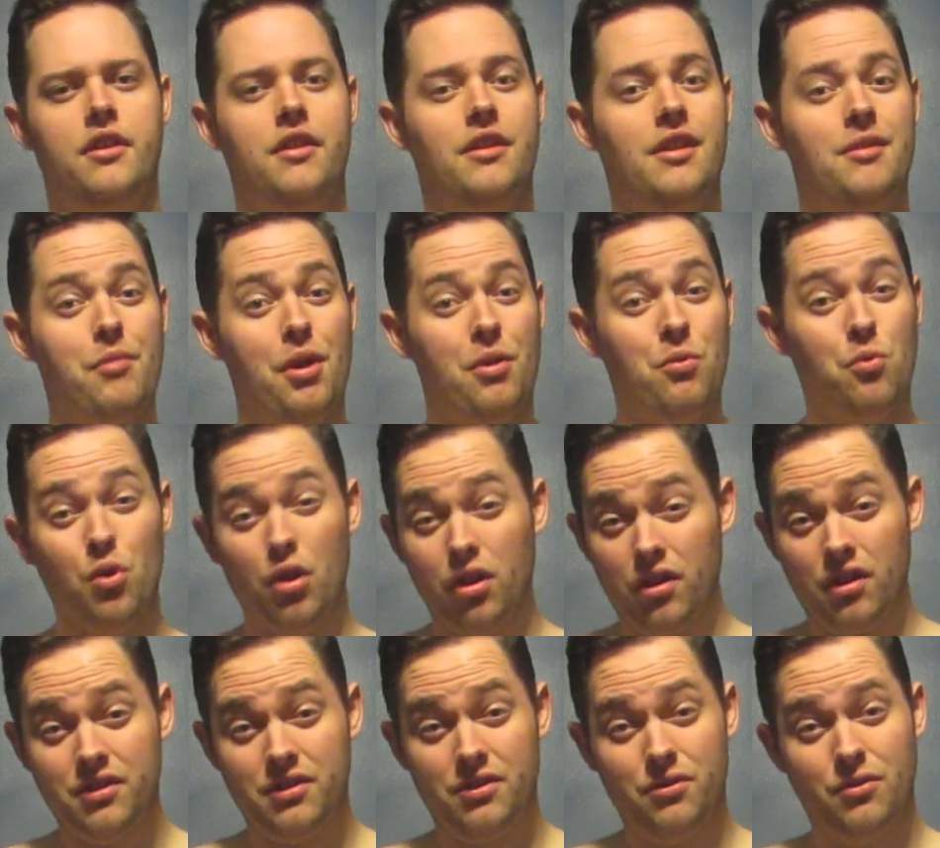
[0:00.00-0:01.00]
And then my
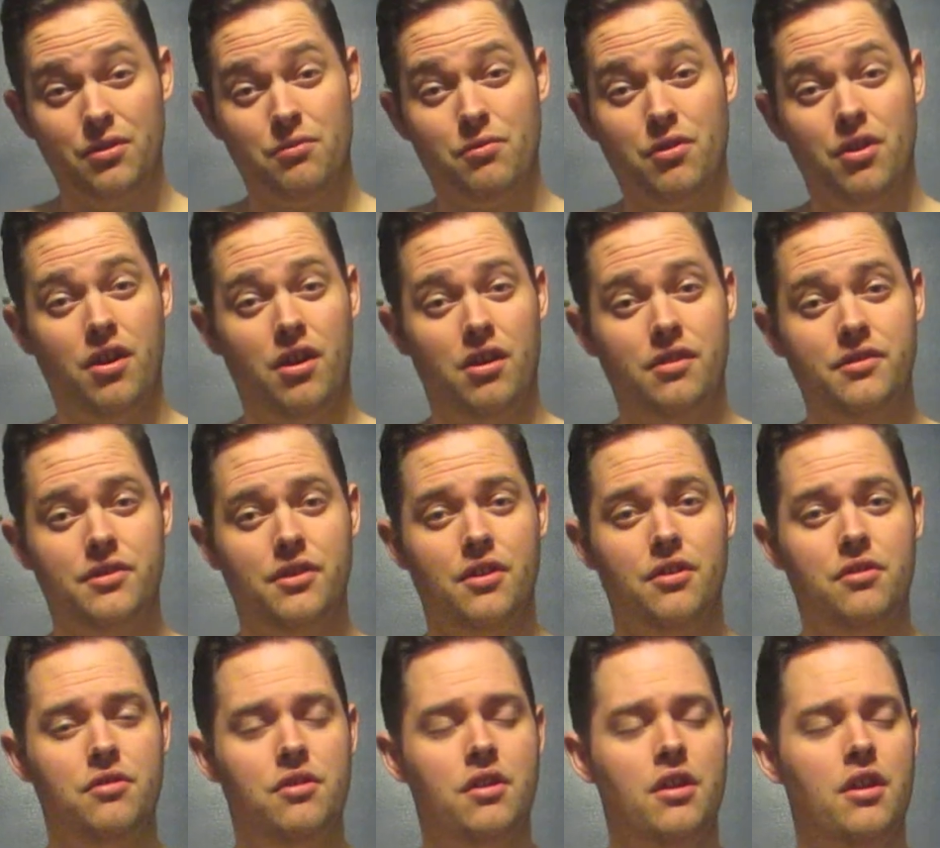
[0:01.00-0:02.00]
work is doing one
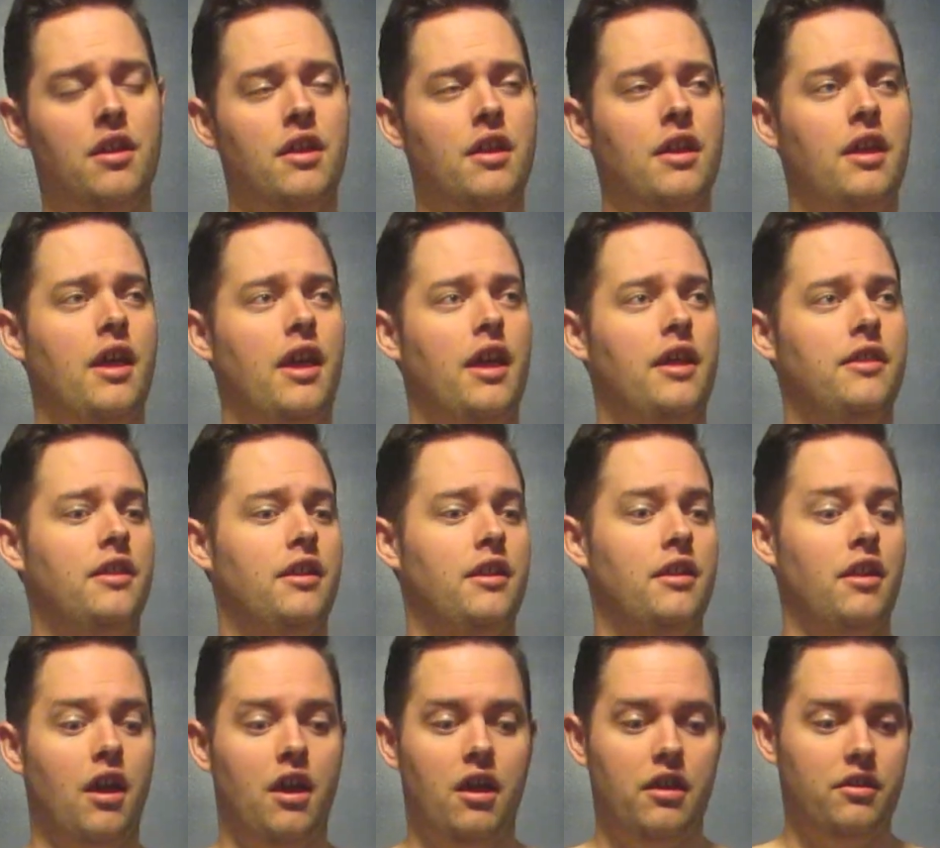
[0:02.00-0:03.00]
also. And then
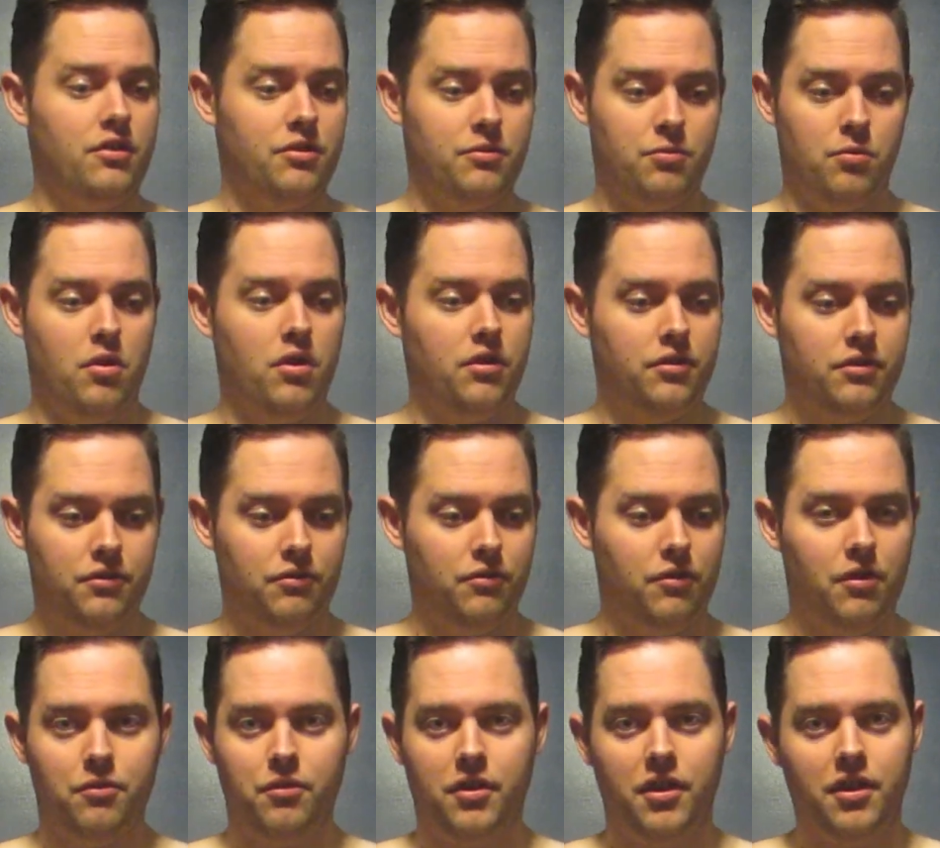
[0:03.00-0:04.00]
I just want to
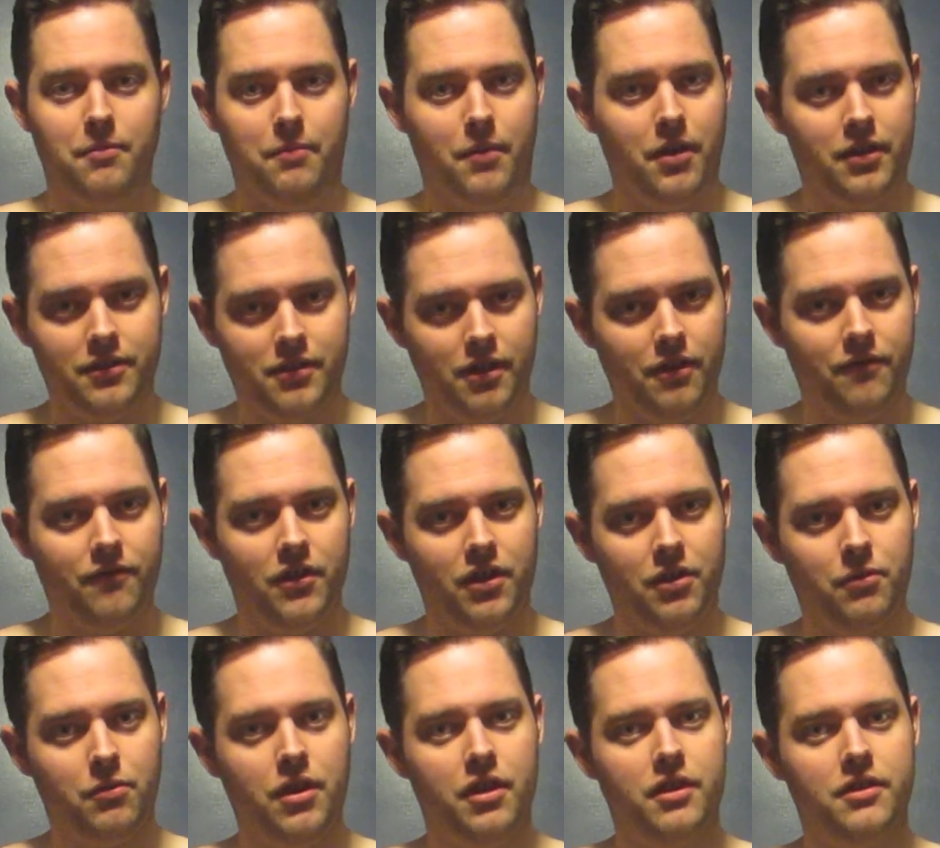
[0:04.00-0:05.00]
orient myself
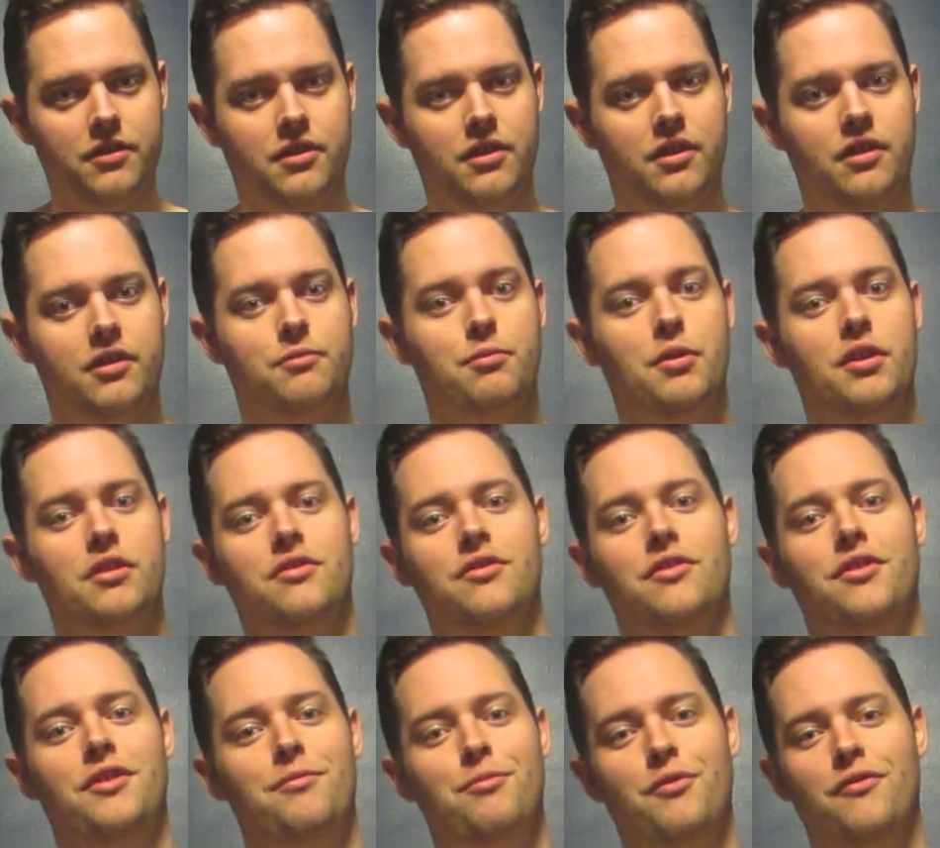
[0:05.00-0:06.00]
anyways, and
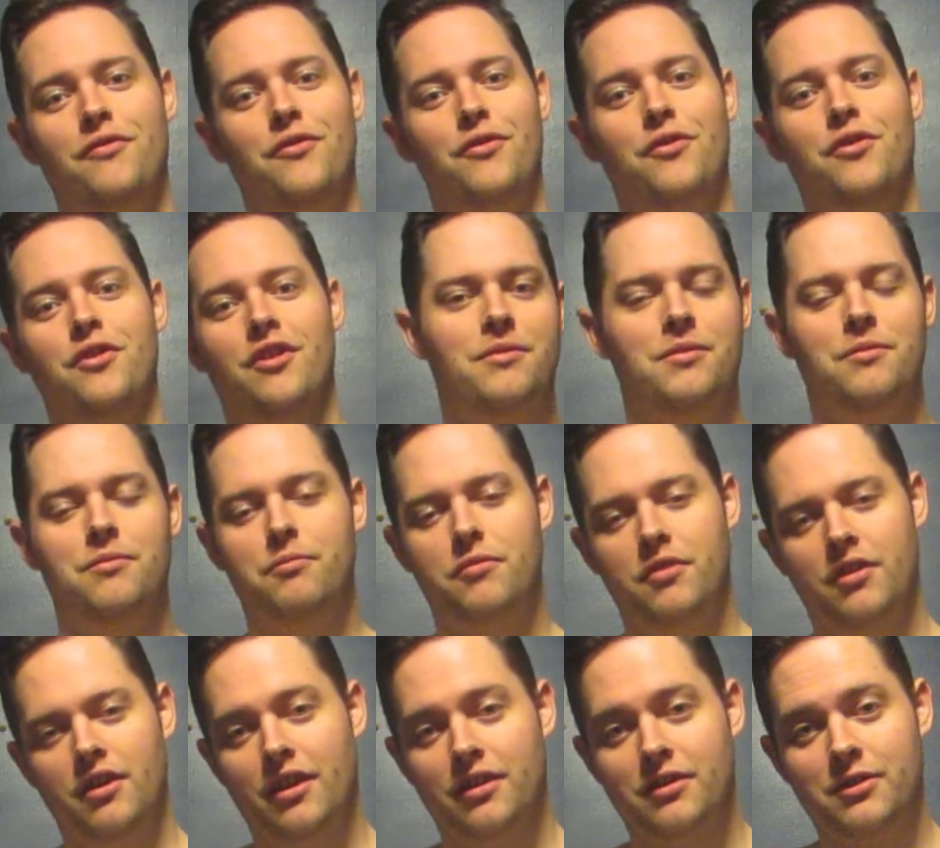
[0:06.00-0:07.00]
especially before
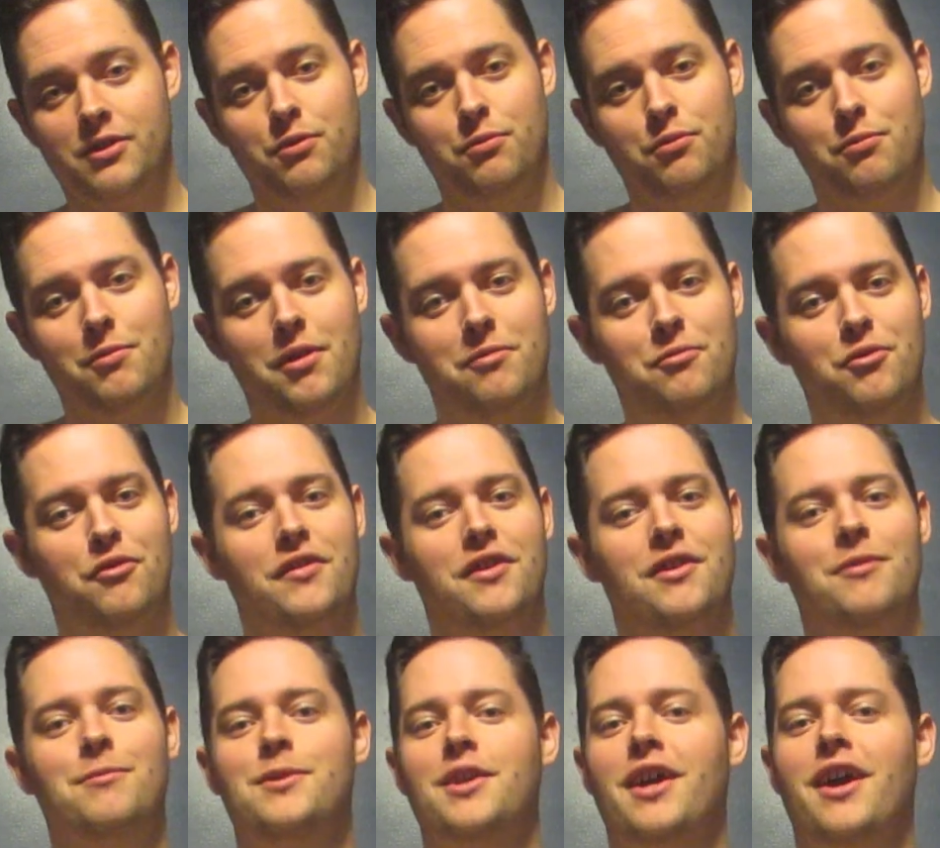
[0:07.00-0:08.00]
the next Superman movie
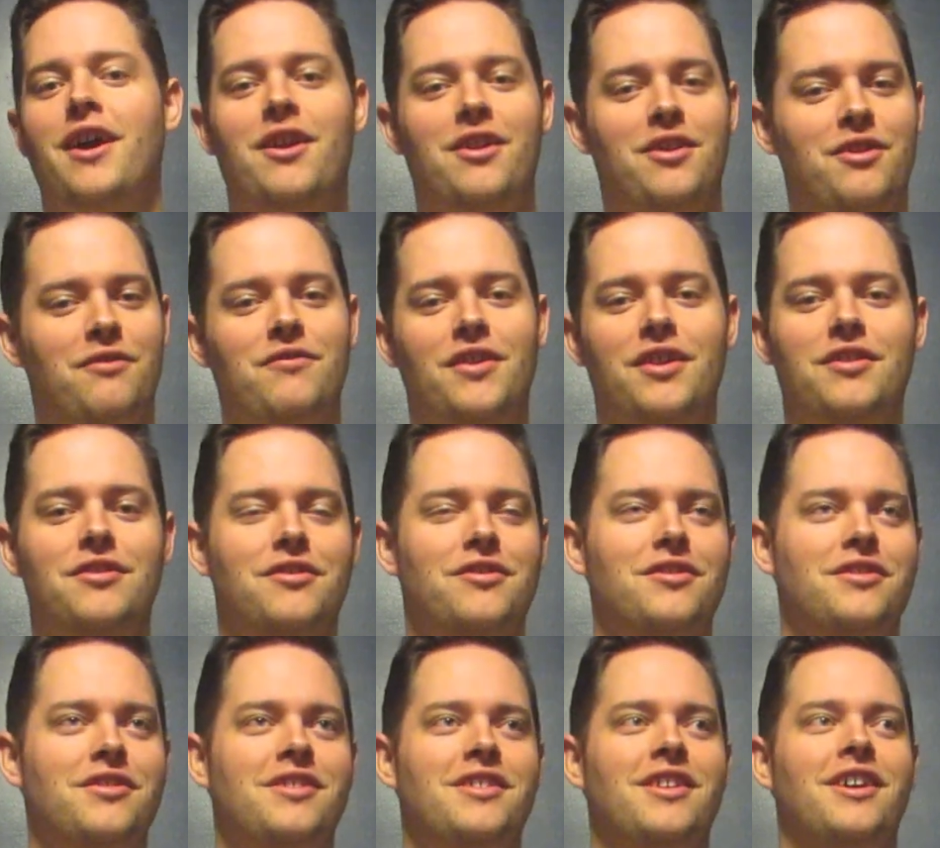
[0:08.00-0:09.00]
comes out and Avengers
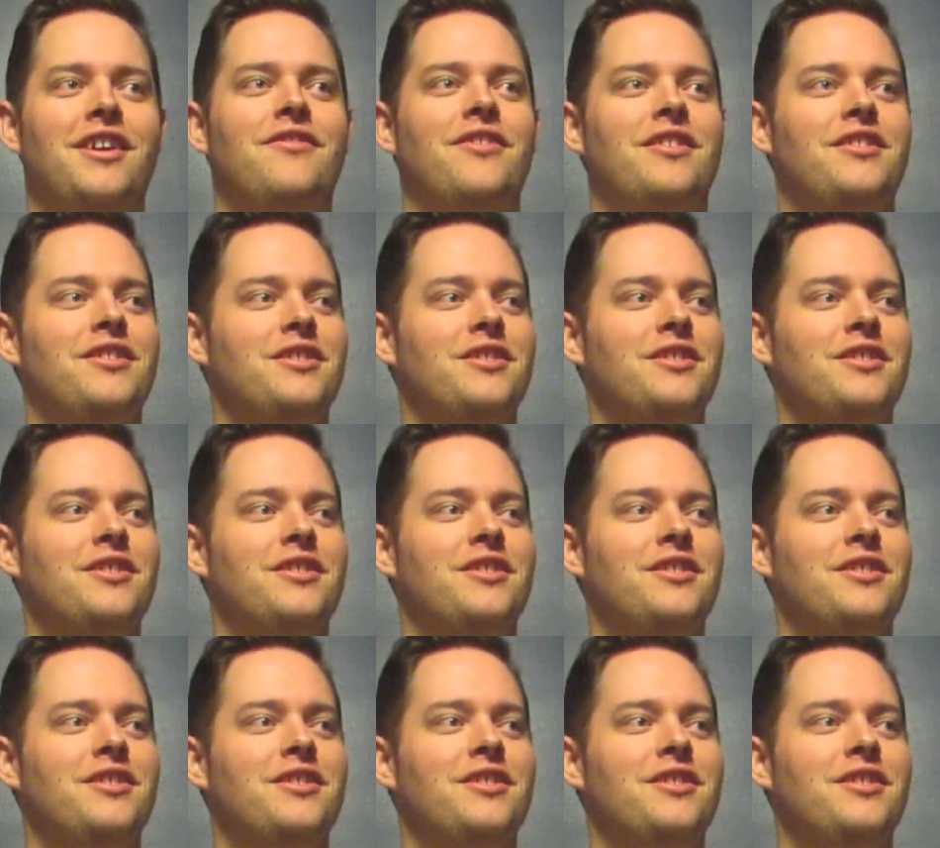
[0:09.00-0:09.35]
and stuff.